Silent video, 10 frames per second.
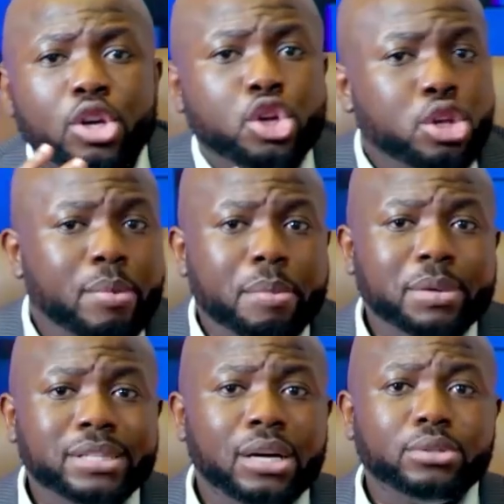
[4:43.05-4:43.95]
you may
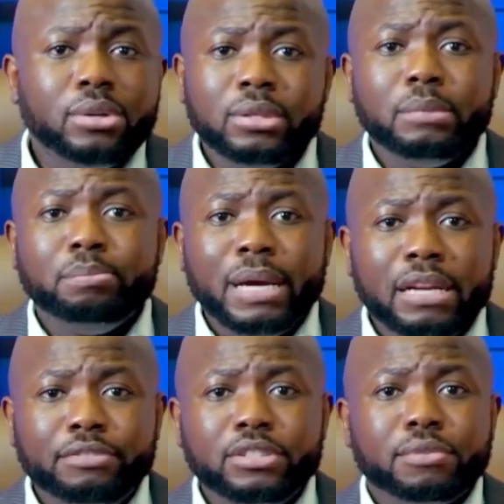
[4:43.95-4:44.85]
miss out on the
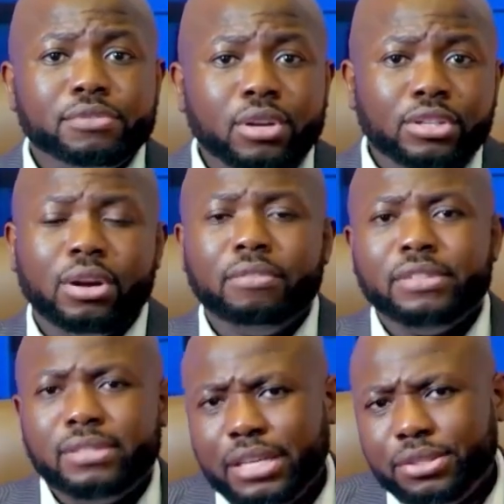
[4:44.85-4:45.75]
benefits of such
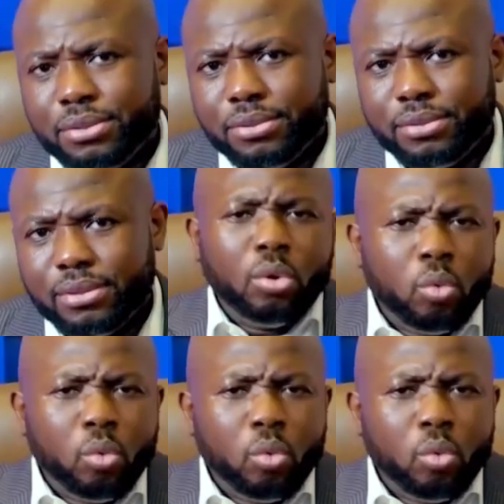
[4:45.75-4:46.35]
conversations.